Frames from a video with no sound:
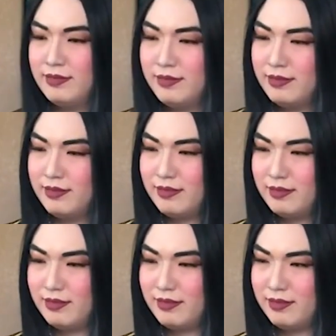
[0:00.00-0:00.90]

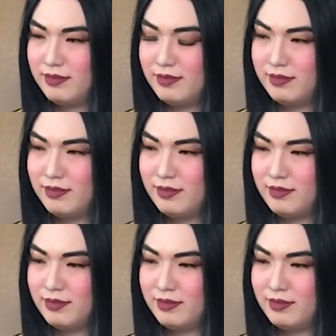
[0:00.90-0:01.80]
(no one is talking)